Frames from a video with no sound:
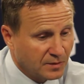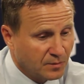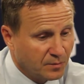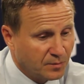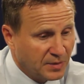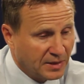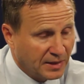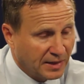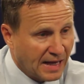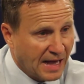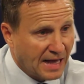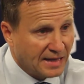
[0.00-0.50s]
a
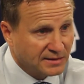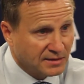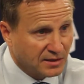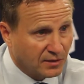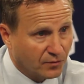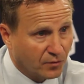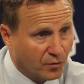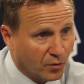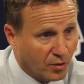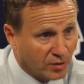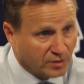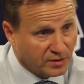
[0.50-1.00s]
big asset
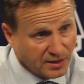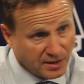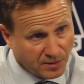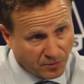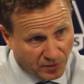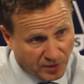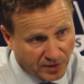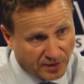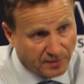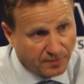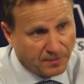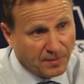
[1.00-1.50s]
for our team
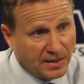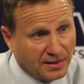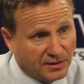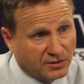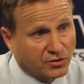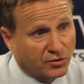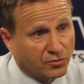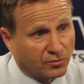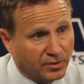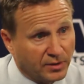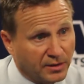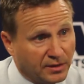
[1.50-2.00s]
when he
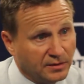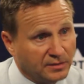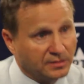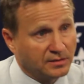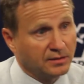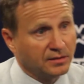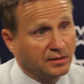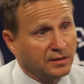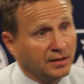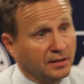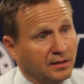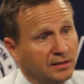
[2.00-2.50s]
makes threes,
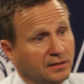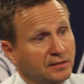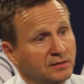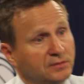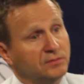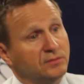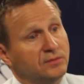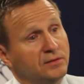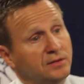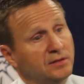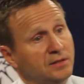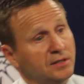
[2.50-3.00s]
and
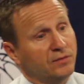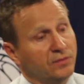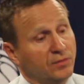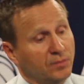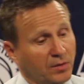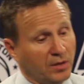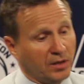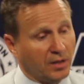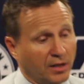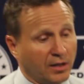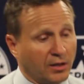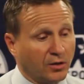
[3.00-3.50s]
he's give him
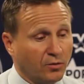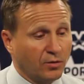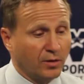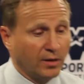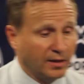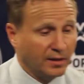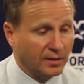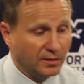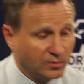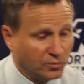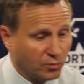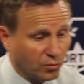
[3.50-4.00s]
a lot of
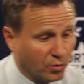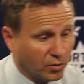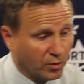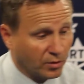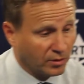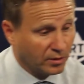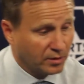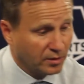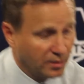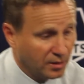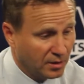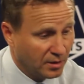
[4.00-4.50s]
credit. He's
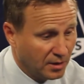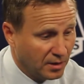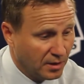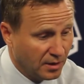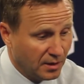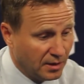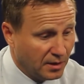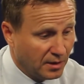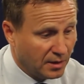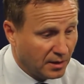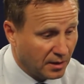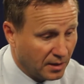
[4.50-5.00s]
worked
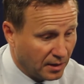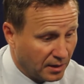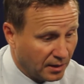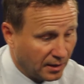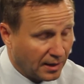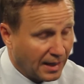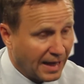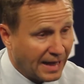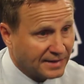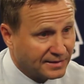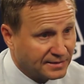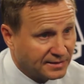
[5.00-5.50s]

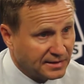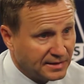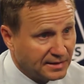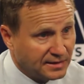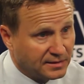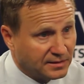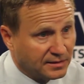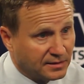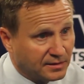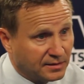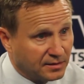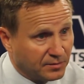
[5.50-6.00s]
last
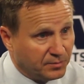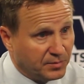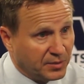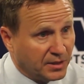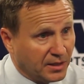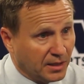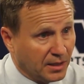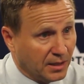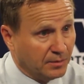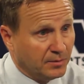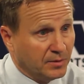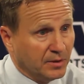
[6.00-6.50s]
season to
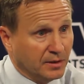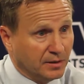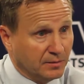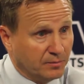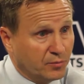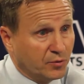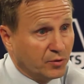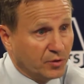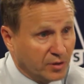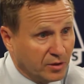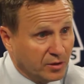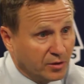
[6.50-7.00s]
become a
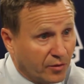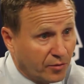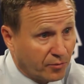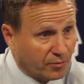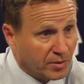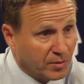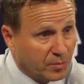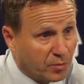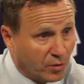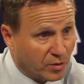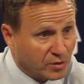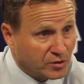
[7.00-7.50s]
pretty good
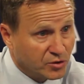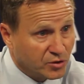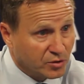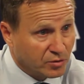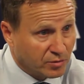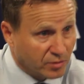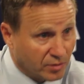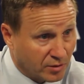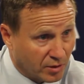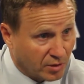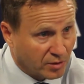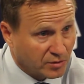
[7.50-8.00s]
3-point
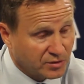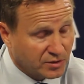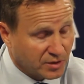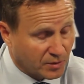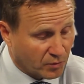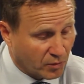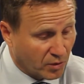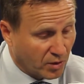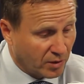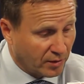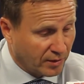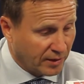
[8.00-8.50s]
shooter, and all
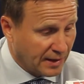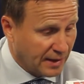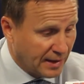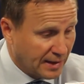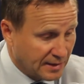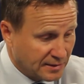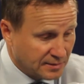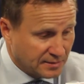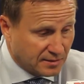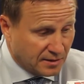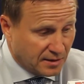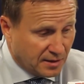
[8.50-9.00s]
summer long he
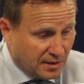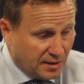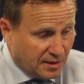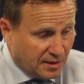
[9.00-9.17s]
has.